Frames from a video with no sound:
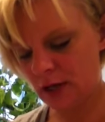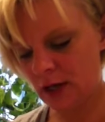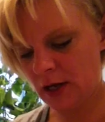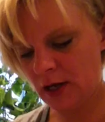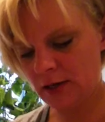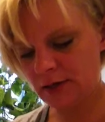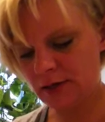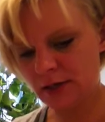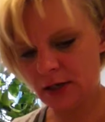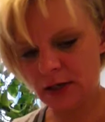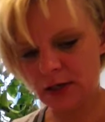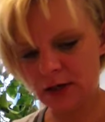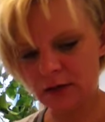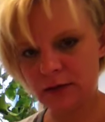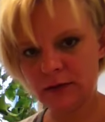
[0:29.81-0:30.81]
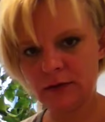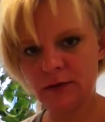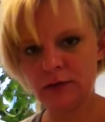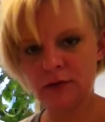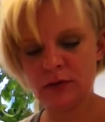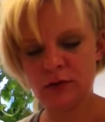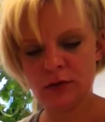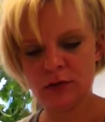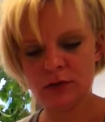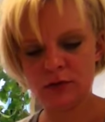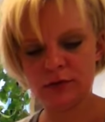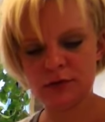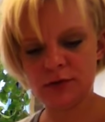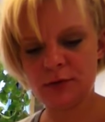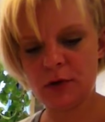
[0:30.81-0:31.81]
And
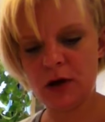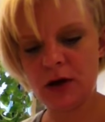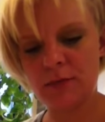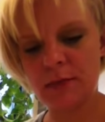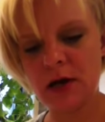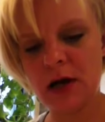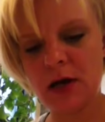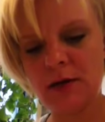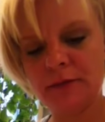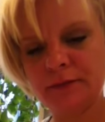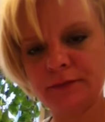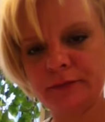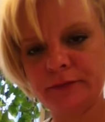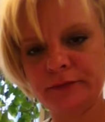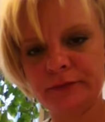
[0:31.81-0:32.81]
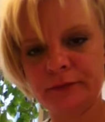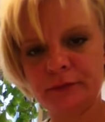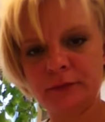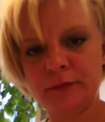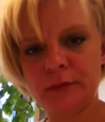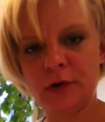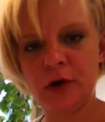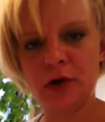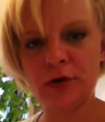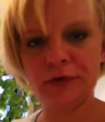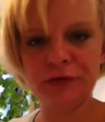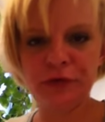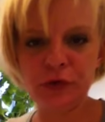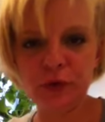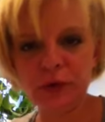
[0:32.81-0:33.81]
which is why I'm not all
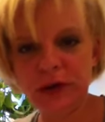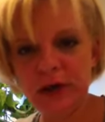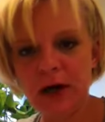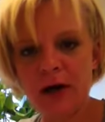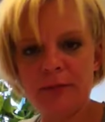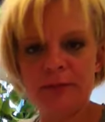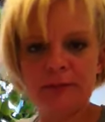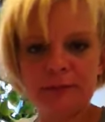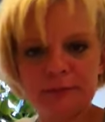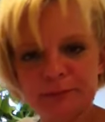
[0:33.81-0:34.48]
duded up,